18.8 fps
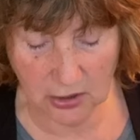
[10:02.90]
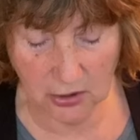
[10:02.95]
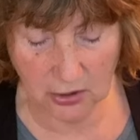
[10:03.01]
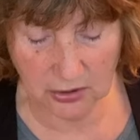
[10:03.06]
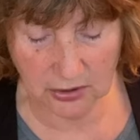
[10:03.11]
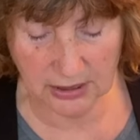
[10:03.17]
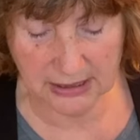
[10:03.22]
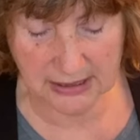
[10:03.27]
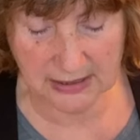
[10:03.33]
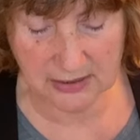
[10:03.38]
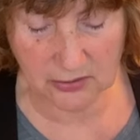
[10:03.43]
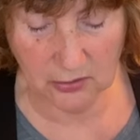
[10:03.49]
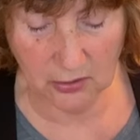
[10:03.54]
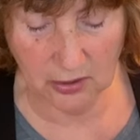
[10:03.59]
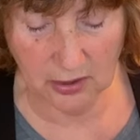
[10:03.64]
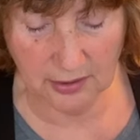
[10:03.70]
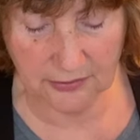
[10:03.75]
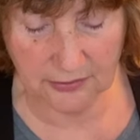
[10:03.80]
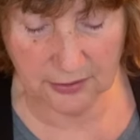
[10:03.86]
artists,
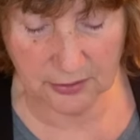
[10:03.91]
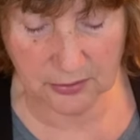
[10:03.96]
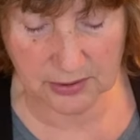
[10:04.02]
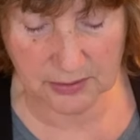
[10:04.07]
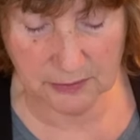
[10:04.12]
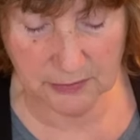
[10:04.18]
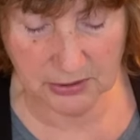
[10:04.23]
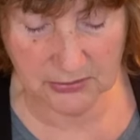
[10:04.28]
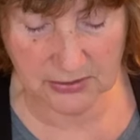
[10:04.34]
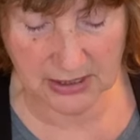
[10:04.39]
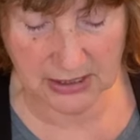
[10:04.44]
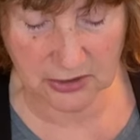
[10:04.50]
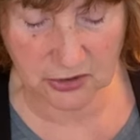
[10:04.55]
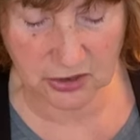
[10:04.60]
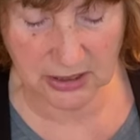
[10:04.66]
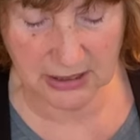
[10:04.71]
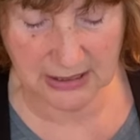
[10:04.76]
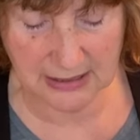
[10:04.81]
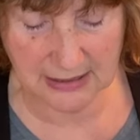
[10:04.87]
authors,
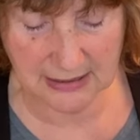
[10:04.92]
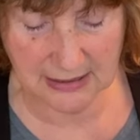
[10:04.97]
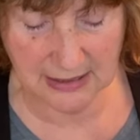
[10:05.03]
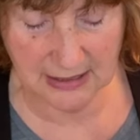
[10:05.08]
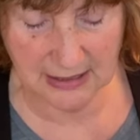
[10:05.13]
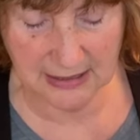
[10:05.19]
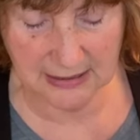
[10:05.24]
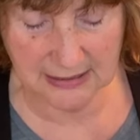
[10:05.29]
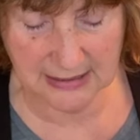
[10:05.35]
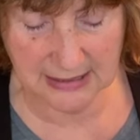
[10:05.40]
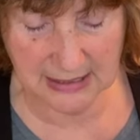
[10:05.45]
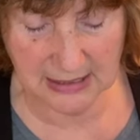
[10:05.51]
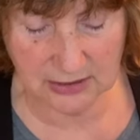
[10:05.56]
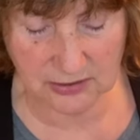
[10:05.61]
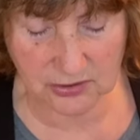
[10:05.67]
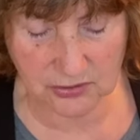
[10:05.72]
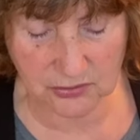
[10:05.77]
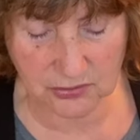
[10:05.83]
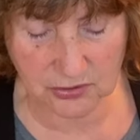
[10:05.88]
musicians, and
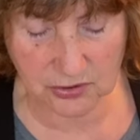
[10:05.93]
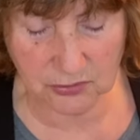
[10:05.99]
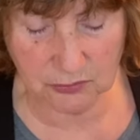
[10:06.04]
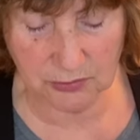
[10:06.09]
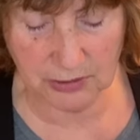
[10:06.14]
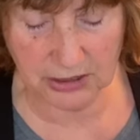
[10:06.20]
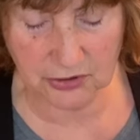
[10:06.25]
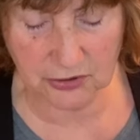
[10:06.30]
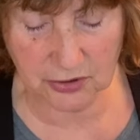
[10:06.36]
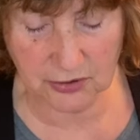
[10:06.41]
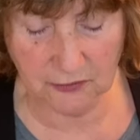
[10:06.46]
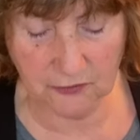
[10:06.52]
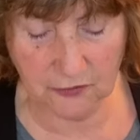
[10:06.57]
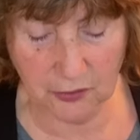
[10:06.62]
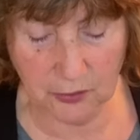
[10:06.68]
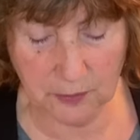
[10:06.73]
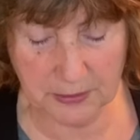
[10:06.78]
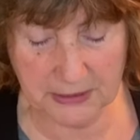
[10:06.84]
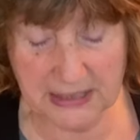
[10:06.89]
dancers to reach their
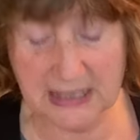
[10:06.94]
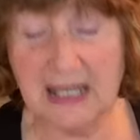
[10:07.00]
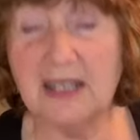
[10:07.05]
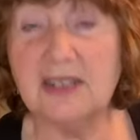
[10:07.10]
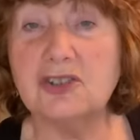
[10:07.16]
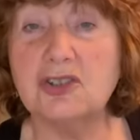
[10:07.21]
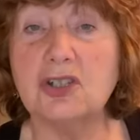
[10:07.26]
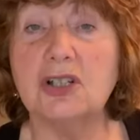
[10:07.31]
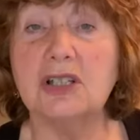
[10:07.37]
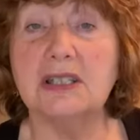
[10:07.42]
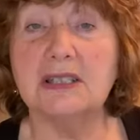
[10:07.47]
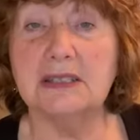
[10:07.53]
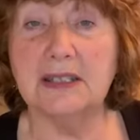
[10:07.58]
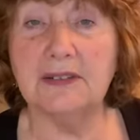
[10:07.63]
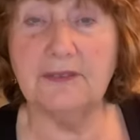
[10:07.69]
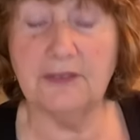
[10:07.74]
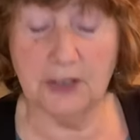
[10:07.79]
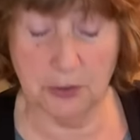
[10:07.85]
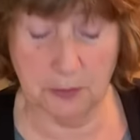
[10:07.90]
full potential and
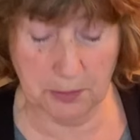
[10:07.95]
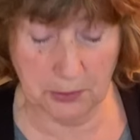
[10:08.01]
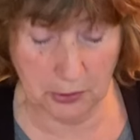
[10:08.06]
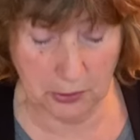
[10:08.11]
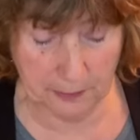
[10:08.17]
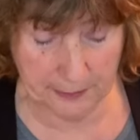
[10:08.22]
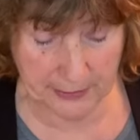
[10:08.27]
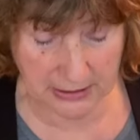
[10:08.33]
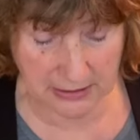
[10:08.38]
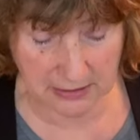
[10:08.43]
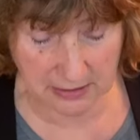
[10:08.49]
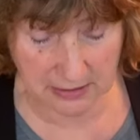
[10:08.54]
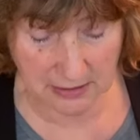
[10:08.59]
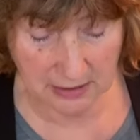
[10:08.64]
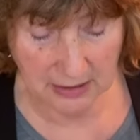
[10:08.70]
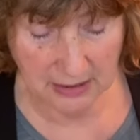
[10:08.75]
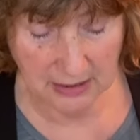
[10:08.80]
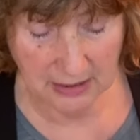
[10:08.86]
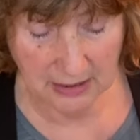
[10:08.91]
live their purpose.
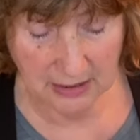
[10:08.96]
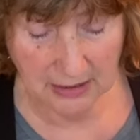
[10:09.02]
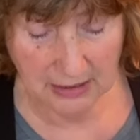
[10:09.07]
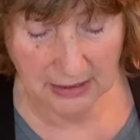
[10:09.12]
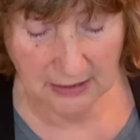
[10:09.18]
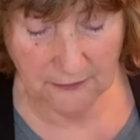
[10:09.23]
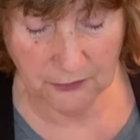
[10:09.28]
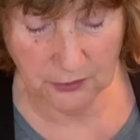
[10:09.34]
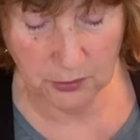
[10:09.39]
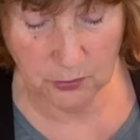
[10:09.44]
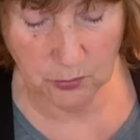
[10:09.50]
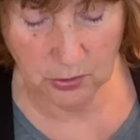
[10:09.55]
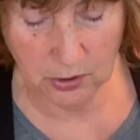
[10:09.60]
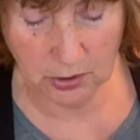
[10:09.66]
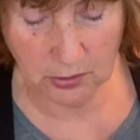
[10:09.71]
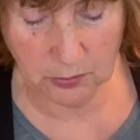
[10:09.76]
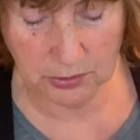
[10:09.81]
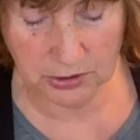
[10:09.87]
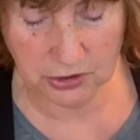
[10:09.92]
If you
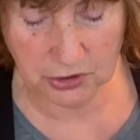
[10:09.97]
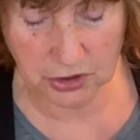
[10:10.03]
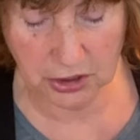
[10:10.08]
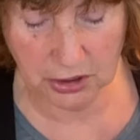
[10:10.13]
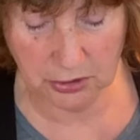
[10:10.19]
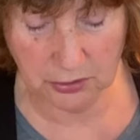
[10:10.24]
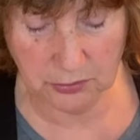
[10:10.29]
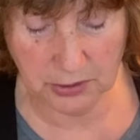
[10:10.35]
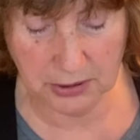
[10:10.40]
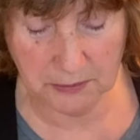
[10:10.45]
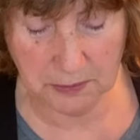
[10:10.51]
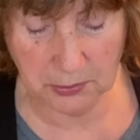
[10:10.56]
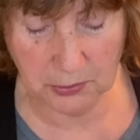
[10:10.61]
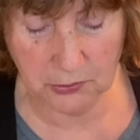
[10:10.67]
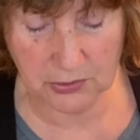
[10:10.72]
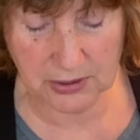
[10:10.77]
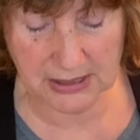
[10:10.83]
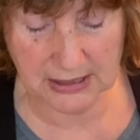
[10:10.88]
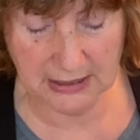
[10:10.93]
work with children,
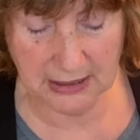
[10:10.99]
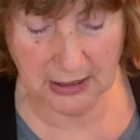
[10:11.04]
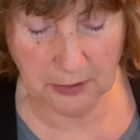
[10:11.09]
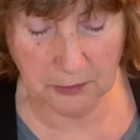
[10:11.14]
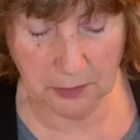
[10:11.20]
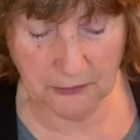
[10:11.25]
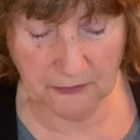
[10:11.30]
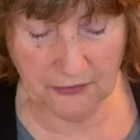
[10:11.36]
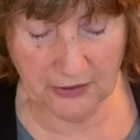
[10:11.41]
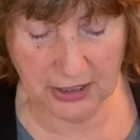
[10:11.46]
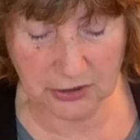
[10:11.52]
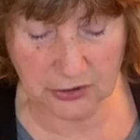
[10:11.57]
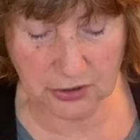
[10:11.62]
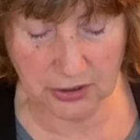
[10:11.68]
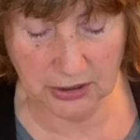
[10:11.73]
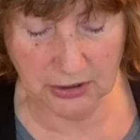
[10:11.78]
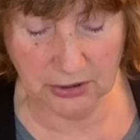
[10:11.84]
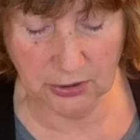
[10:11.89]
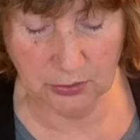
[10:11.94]
personally or
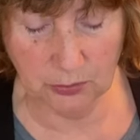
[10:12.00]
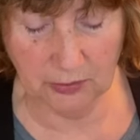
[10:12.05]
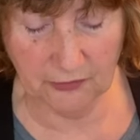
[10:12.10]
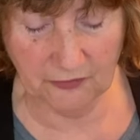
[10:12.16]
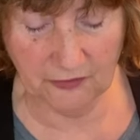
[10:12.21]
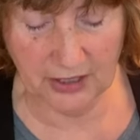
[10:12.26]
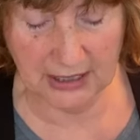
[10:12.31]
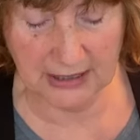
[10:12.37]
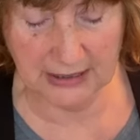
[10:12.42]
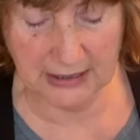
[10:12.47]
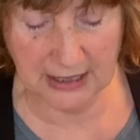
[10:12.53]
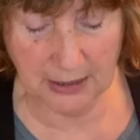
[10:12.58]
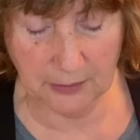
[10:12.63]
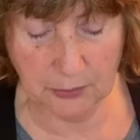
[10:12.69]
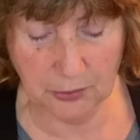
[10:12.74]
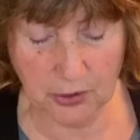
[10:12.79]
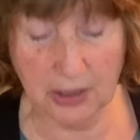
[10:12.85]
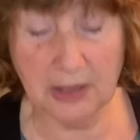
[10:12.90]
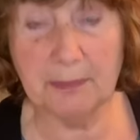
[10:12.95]
professionally, you will find
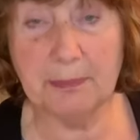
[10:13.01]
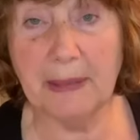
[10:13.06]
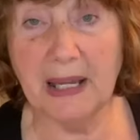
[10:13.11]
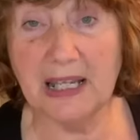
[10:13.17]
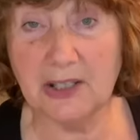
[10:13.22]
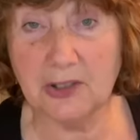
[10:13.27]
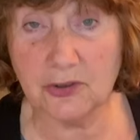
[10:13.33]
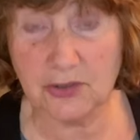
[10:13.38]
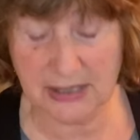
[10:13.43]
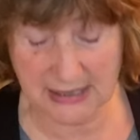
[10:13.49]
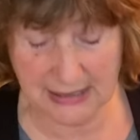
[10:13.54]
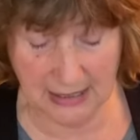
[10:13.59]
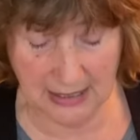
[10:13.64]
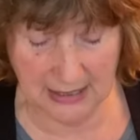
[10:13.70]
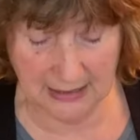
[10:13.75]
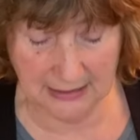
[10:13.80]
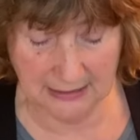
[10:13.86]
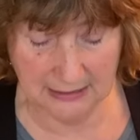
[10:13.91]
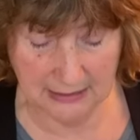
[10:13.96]
Gabriel by your
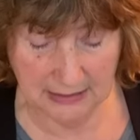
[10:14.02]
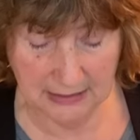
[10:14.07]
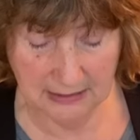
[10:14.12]
side